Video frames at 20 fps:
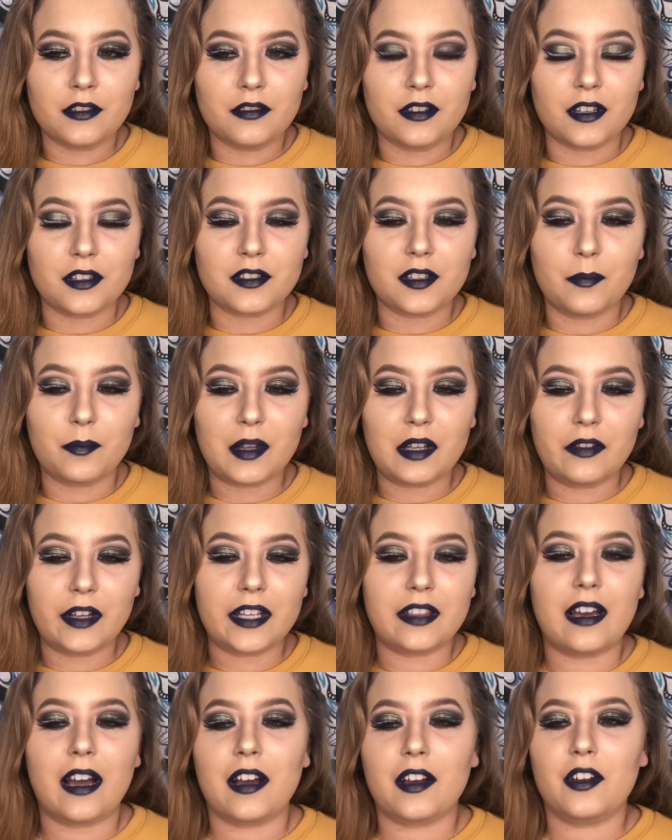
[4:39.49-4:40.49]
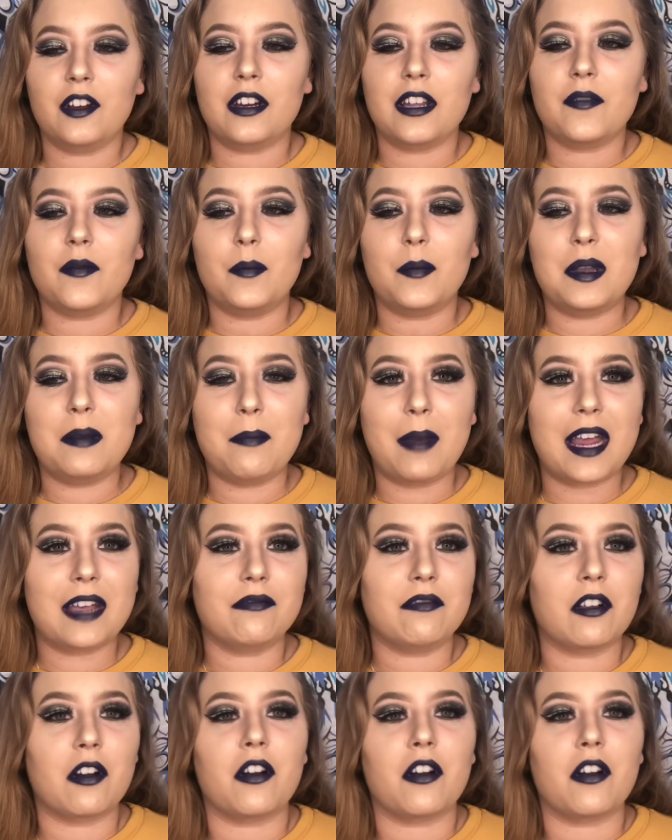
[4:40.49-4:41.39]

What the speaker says: that something like that could even be made,